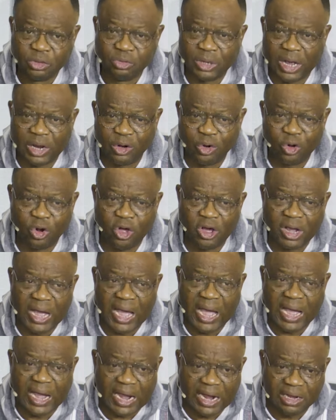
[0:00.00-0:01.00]
You are no
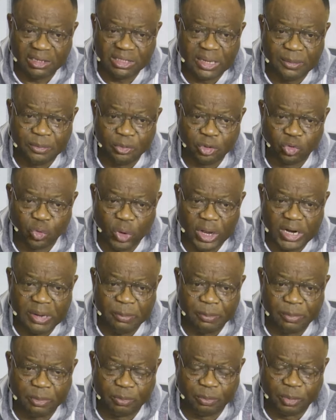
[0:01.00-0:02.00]
longer accountable to
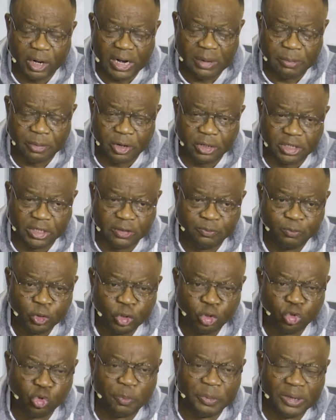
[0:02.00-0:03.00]
any, anybody.
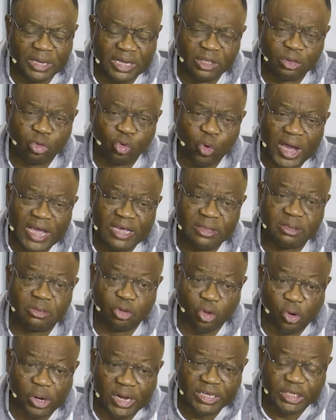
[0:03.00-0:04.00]
You begin to
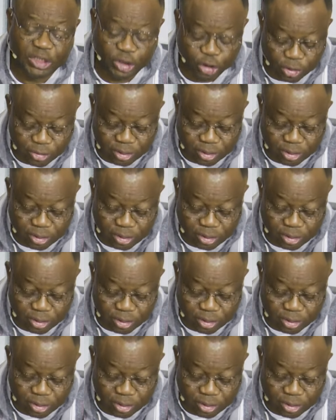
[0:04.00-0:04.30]
isolate